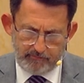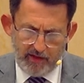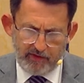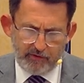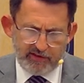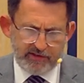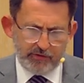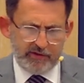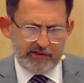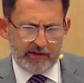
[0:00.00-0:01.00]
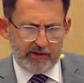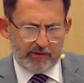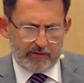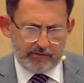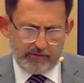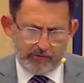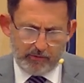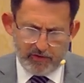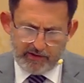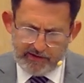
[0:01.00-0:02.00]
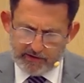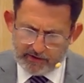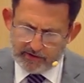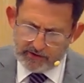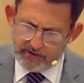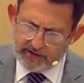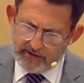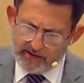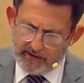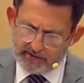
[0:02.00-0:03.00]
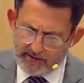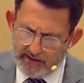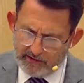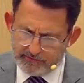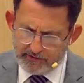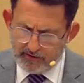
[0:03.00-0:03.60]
There isn't only what he heard at Calvary,